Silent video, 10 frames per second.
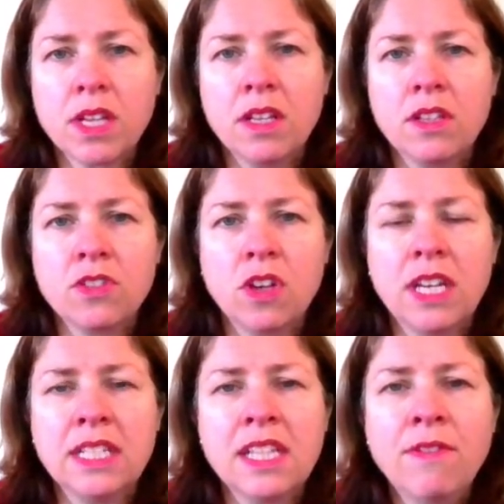So
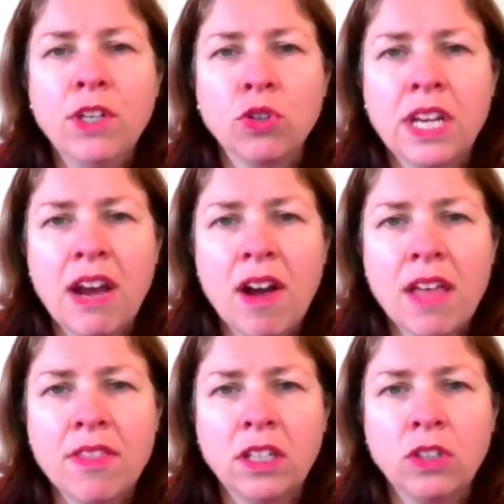let's have a look at our
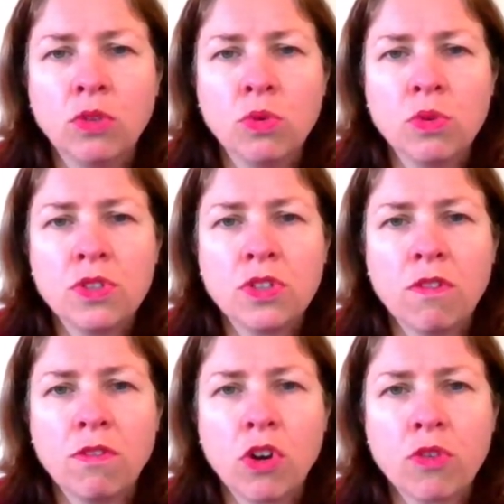other laws
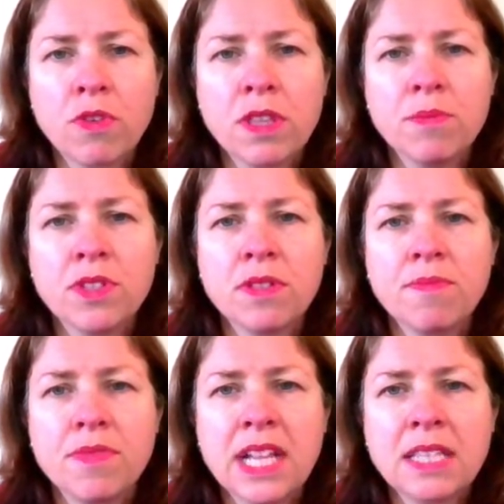of logarithms.
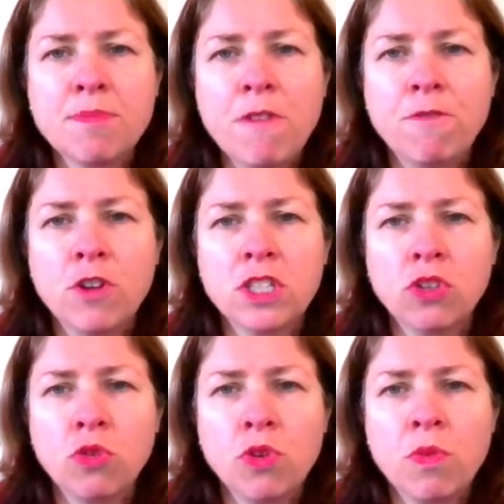That's my first
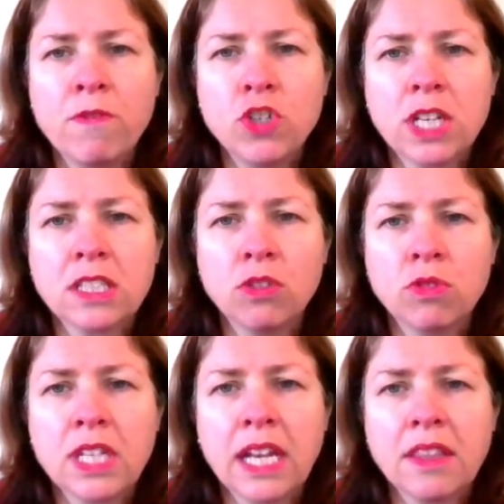law that we've just
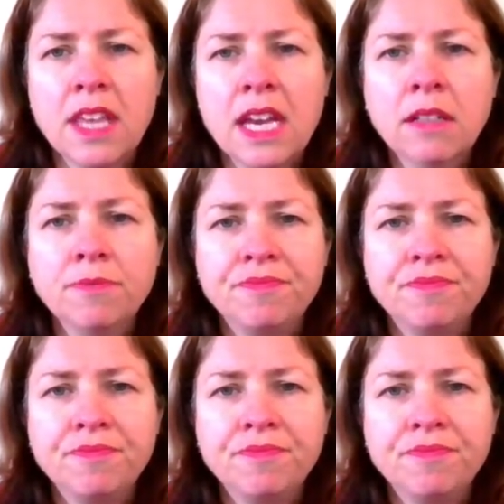looked at there.